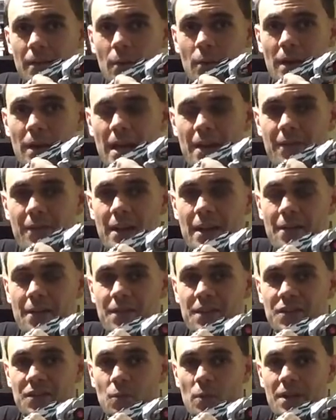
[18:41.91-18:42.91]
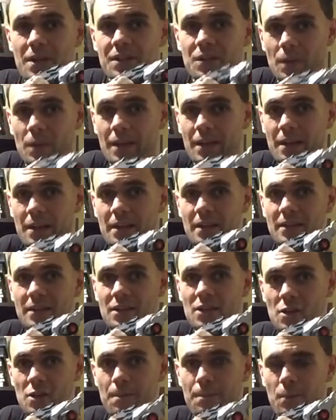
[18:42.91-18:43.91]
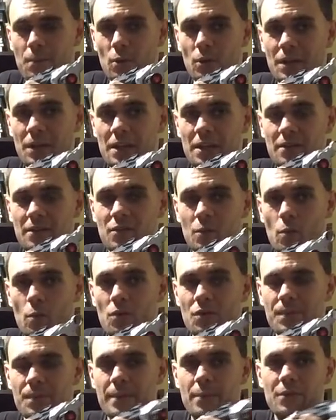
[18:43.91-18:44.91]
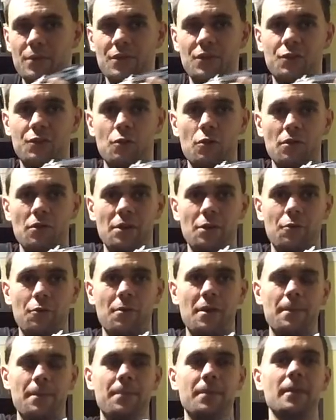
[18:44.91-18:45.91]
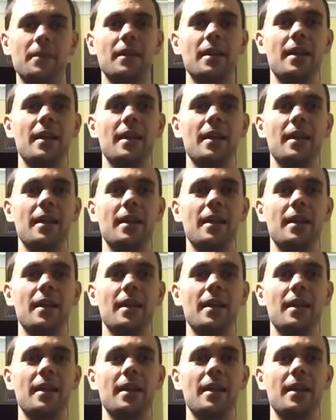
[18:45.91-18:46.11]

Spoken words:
I want to have it out this way so I can continue pulling it towards me with a stronger grip.